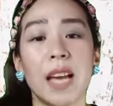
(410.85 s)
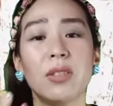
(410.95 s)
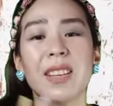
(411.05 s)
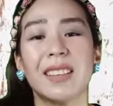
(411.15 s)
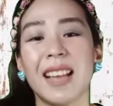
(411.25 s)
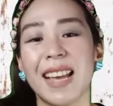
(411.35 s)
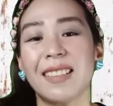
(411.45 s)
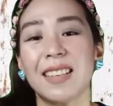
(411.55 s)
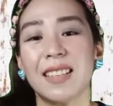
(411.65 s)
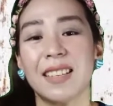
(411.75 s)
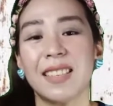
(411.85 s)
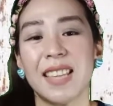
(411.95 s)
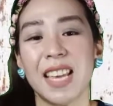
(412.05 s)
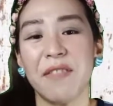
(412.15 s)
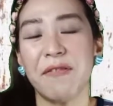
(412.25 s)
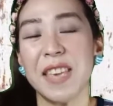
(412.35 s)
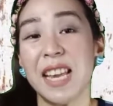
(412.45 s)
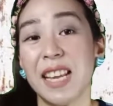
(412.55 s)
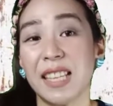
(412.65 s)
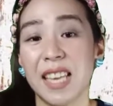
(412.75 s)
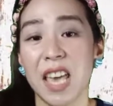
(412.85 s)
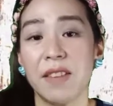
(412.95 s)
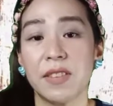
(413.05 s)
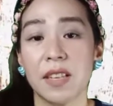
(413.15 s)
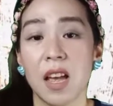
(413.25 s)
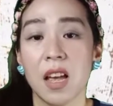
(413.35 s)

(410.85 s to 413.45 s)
I do not like the sticky feel it gives.